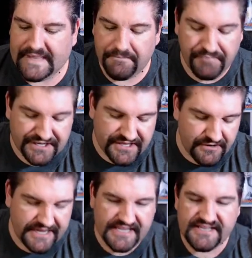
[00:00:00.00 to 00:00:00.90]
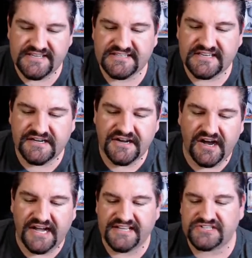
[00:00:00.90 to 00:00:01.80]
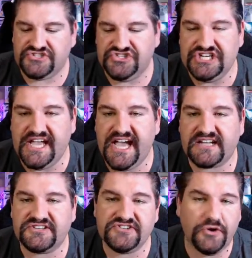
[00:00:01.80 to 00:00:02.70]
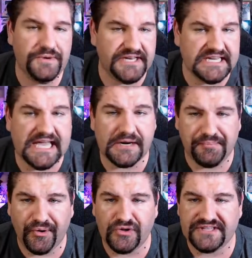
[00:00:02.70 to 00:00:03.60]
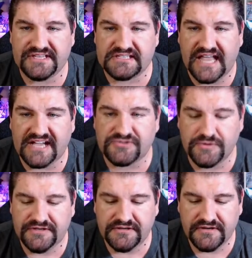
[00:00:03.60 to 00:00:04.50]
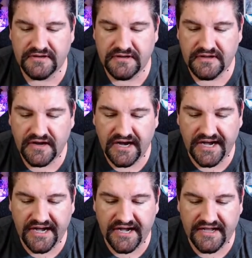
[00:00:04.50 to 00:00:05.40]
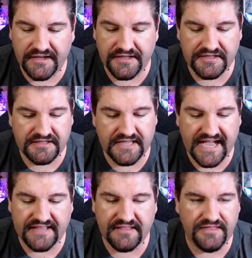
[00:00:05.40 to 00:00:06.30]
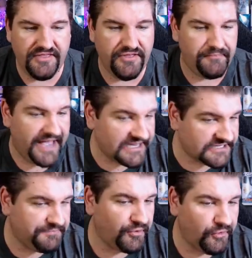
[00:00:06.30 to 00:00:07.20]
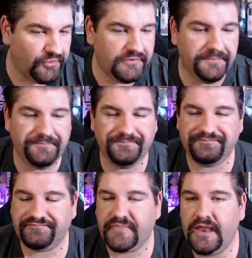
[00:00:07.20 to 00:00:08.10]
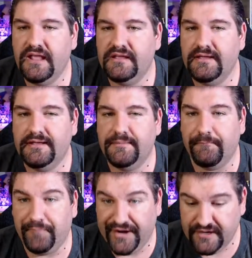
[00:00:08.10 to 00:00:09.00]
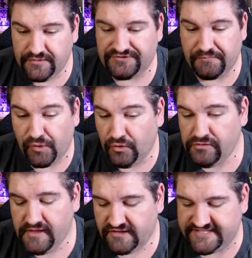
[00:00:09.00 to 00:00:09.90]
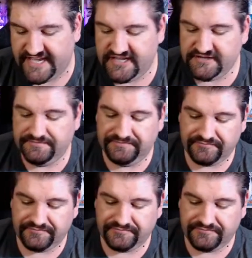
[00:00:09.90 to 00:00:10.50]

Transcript: But there is an Onix GX, so we did get a pull in this last one. Uh, not the best pull, but it was a pull. I'll take it.